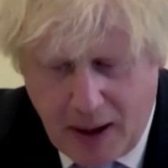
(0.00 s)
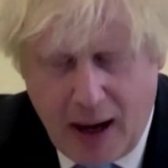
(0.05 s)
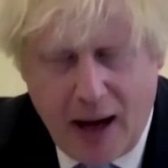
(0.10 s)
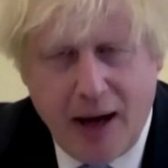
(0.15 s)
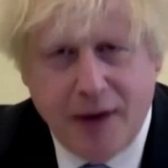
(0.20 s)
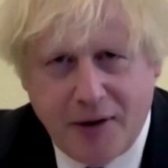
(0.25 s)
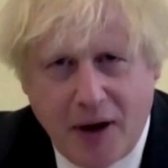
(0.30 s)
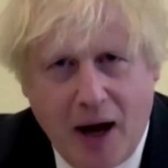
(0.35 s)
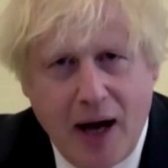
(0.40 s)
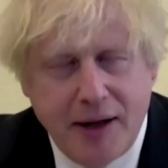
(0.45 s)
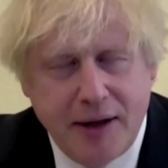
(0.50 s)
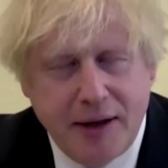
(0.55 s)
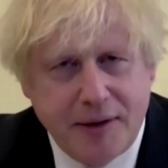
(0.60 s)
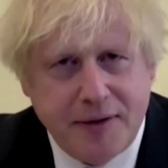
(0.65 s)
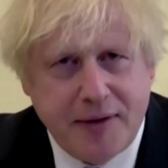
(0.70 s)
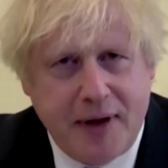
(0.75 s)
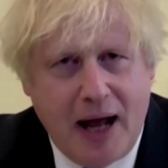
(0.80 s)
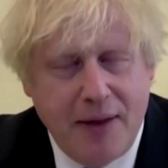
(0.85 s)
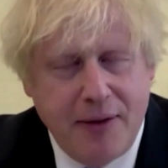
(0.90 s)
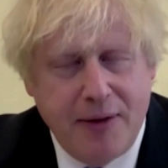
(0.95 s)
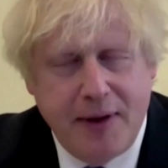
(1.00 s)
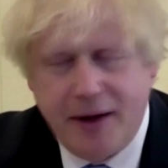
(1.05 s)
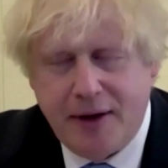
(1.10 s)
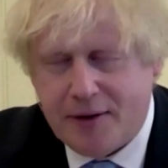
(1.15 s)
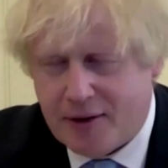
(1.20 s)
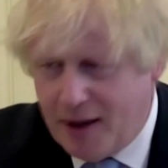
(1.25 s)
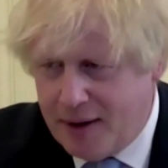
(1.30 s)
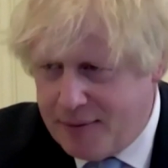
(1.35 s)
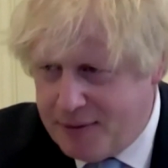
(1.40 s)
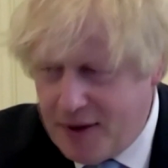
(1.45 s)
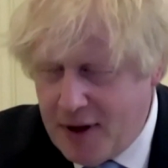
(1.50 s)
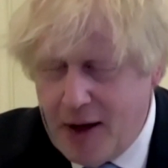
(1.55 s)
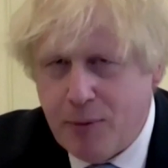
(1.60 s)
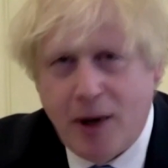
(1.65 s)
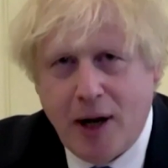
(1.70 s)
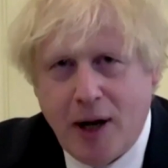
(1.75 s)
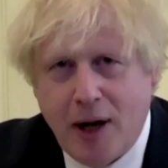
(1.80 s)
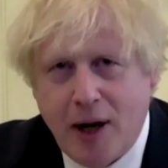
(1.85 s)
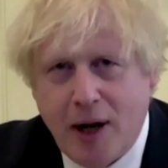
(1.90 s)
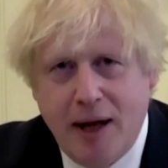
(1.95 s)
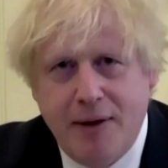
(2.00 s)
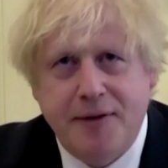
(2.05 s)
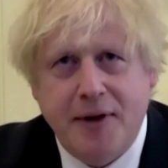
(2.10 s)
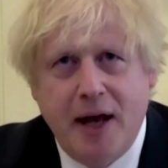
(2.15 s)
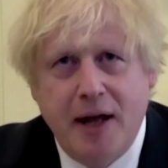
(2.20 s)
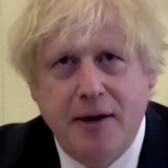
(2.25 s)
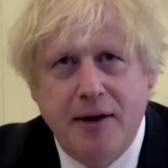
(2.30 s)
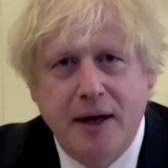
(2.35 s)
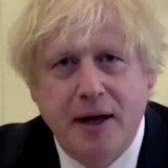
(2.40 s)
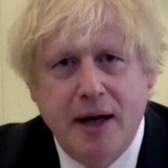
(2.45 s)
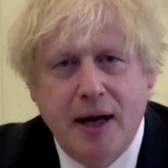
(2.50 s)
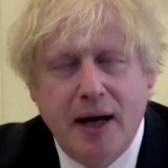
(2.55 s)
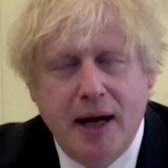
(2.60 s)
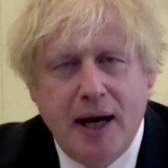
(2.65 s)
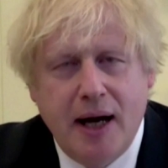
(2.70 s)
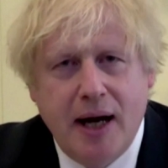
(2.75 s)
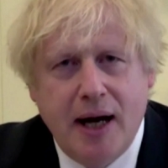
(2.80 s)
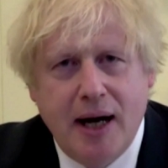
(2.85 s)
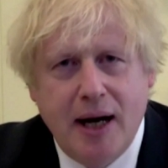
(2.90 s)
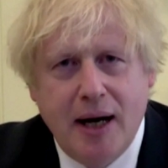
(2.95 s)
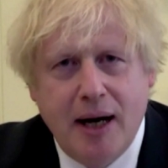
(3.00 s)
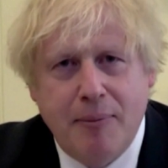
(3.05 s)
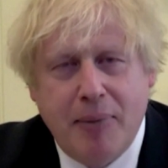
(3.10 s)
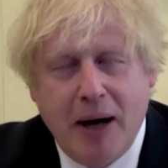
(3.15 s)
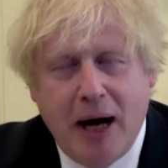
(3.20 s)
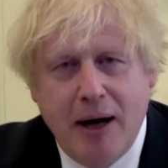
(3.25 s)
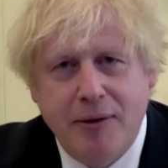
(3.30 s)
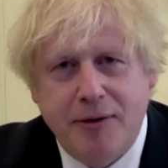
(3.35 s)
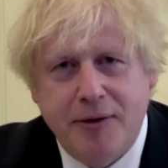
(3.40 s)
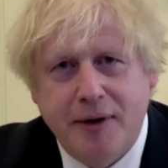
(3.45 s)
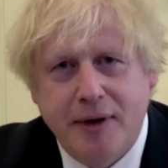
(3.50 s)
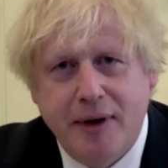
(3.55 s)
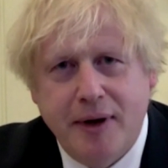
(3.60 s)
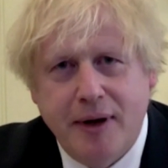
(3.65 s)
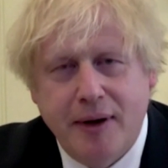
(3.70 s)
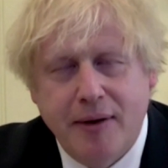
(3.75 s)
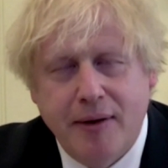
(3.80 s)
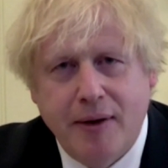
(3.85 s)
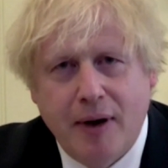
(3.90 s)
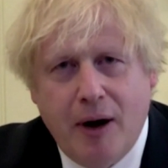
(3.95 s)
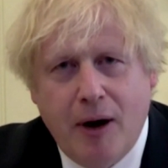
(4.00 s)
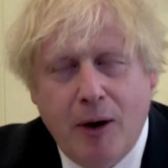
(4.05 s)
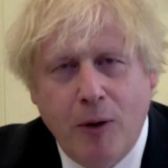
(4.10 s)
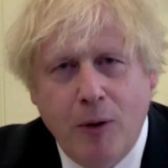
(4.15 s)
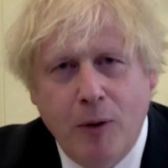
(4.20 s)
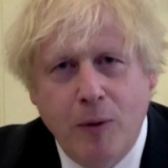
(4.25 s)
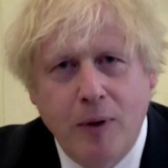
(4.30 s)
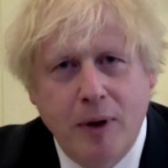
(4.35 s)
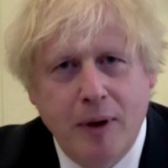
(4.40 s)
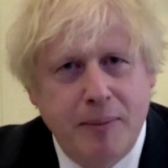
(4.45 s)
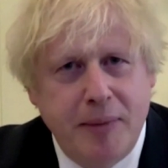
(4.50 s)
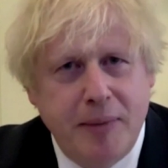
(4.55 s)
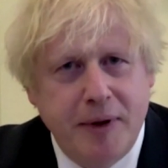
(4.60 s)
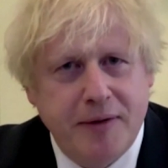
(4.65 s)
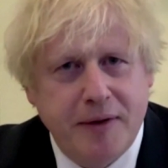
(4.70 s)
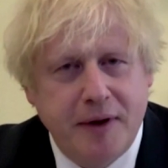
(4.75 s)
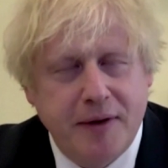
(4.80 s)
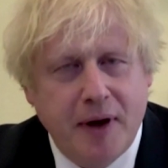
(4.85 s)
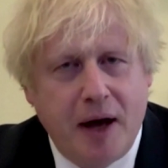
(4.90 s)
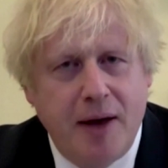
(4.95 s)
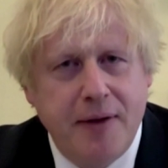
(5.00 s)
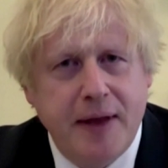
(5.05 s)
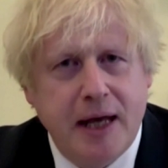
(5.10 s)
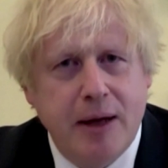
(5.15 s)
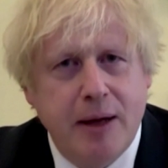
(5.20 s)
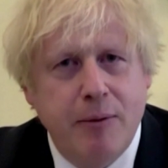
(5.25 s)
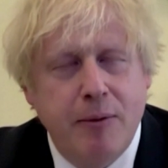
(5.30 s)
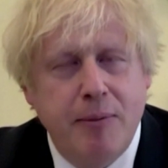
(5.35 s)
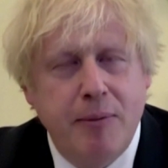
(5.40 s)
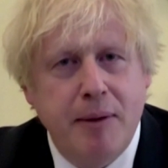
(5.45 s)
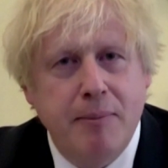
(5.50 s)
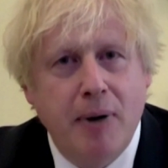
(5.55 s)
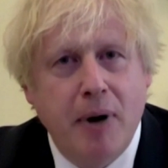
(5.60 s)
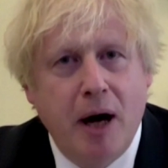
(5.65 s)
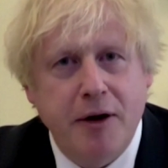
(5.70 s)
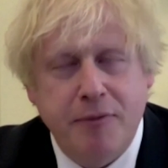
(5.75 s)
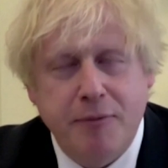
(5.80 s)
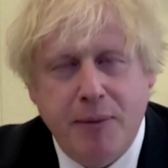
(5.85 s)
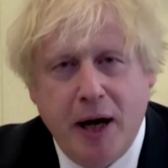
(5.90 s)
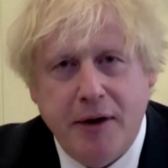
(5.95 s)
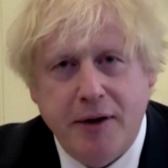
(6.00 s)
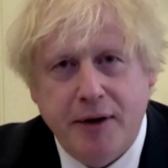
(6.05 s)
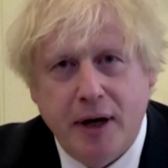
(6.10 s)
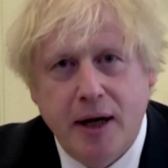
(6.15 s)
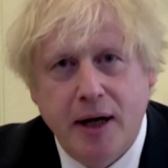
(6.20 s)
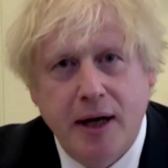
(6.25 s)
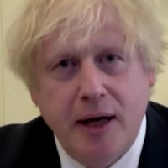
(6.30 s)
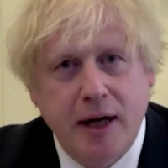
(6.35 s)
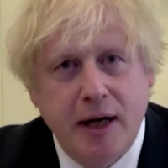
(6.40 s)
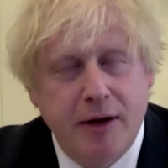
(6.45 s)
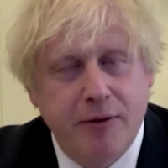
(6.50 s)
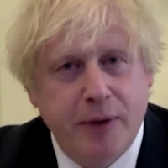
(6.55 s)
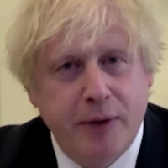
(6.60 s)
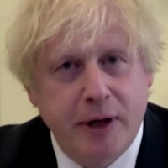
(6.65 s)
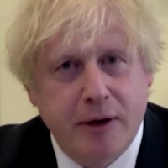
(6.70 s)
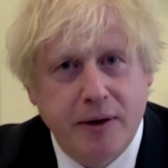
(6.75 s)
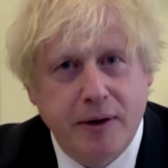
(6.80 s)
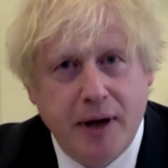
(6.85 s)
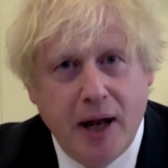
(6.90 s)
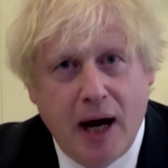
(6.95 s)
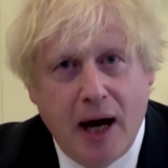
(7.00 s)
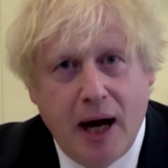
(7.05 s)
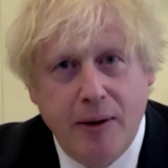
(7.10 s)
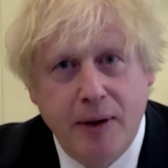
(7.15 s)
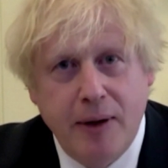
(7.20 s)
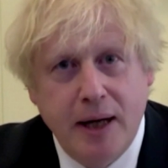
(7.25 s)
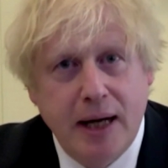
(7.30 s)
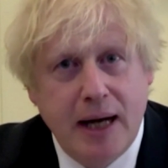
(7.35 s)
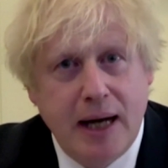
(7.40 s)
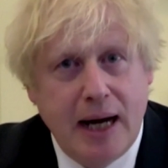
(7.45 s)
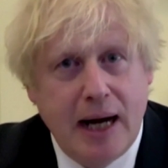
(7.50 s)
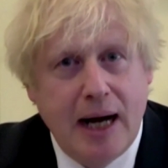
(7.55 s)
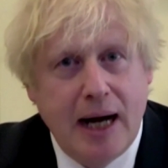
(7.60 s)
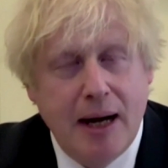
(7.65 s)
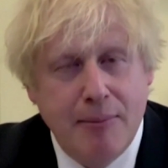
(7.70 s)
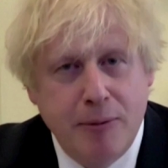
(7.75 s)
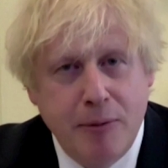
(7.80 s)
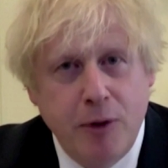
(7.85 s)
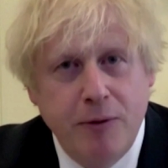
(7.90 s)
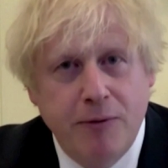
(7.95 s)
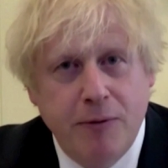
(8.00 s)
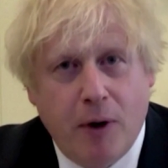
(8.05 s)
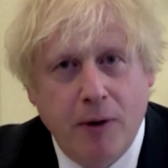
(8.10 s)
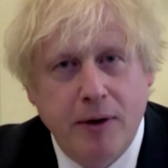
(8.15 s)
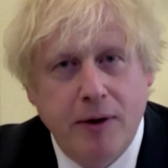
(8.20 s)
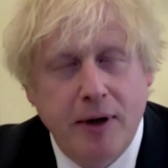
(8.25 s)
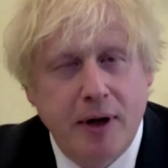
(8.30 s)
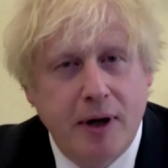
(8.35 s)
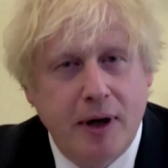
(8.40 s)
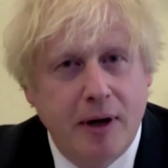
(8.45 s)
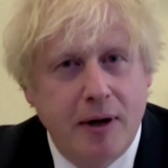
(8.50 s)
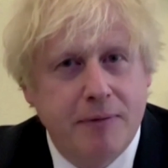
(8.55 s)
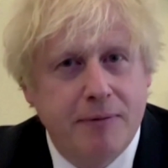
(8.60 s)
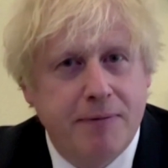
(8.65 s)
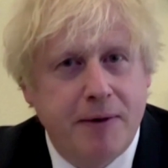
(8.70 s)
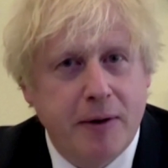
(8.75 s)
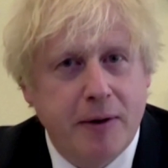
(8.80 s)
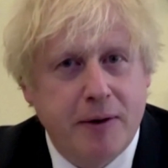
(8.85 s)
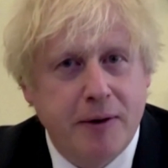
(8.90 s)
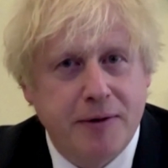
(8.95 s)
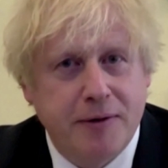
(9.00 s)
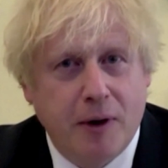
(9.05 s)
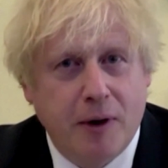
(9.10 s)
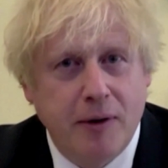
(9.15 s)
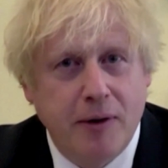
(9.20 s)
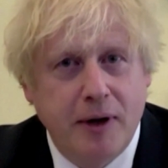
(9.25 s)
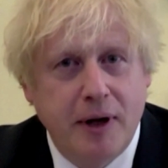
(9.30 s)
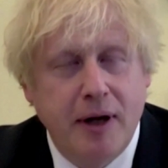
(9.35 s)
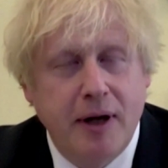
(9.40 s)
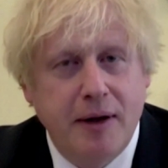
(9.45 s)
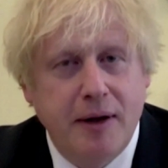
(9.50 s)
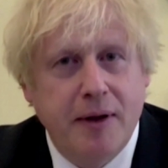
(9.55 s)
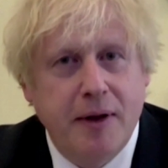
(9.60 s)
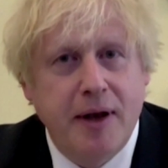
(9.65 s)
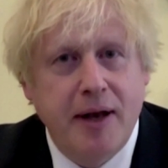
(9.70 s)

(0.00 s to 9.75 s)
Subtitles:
As I understand things, and I've said what I've said about the whole business, I think it would be much better if we could now move on and focus on the